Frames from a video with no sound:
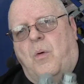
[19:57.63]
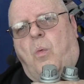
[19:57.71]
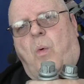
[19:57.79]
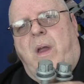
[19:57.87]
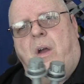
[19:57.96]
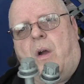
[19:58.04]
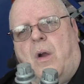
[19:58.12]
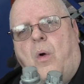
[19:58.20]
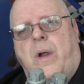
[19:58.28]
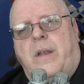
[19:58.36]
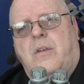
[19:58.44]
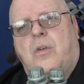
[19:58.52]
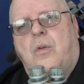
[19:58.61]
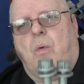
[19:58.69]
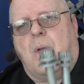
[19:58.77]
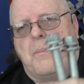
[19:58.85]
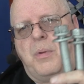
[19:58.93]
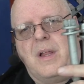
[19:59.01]
We are going to
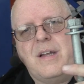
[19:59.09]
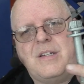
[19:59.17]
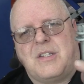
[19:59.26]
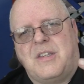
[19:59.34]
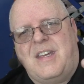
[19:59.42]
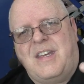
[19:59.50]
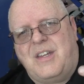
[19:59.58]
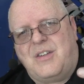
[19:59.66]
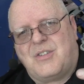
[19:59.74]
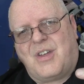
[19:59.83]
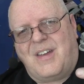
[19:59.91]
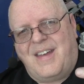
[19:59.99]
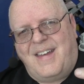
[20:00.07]
replace these